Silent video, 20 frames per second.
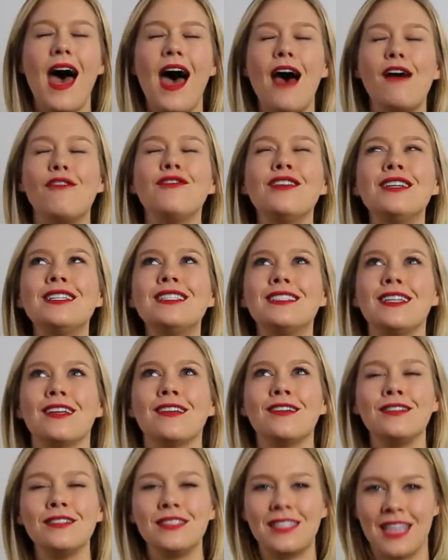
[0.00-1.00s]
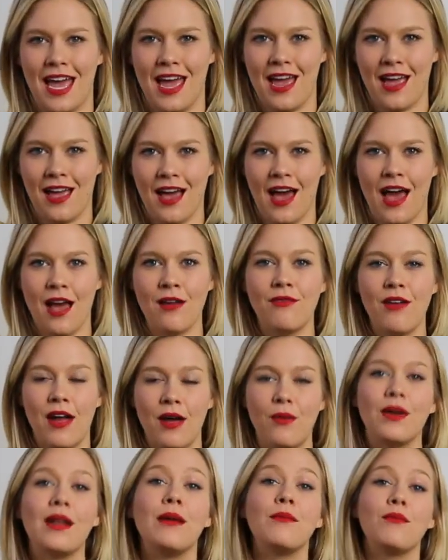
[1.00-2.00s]
Every single day, I
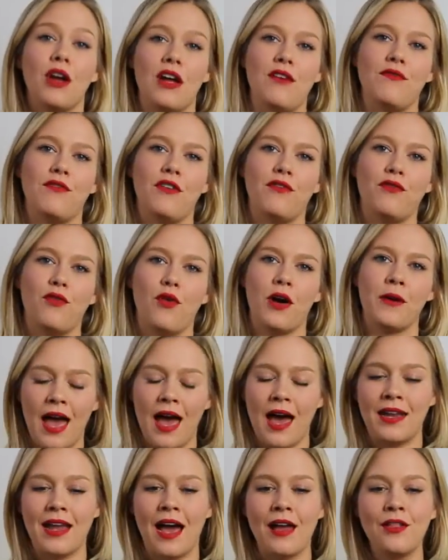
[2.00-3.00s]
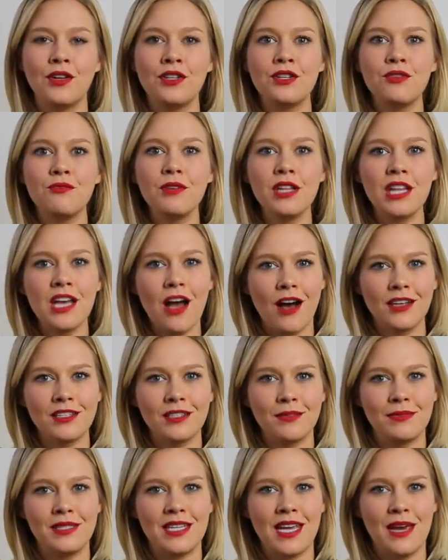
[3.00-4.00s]
write what I'm grateful for. And I learned a really
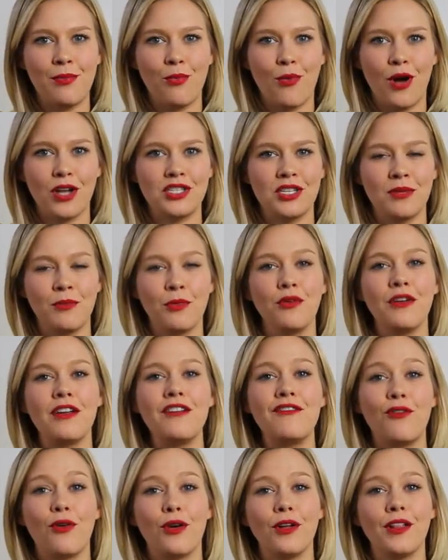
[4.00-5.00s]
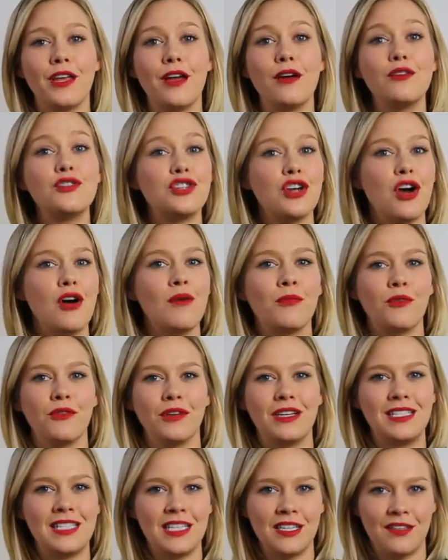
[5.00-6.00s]
awesome tip watching Marie Forleo's show,
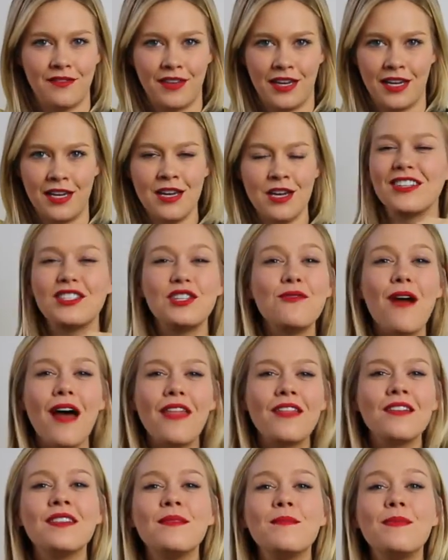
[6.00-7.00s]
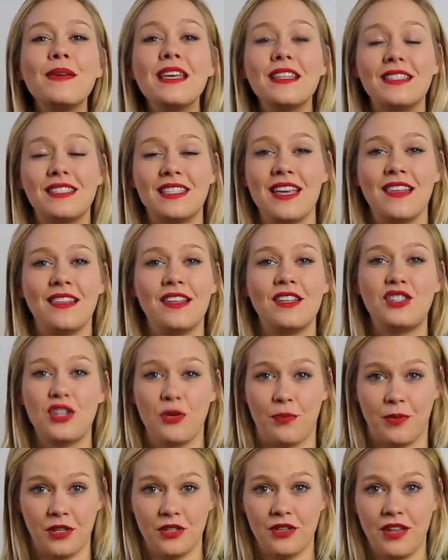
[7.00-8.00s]
Marie TV. So rather than saying these
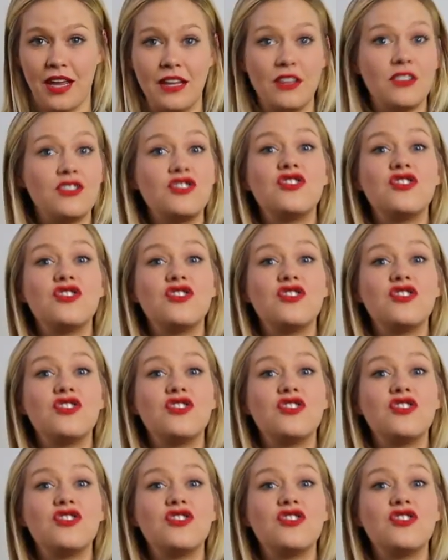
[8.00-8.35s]
super like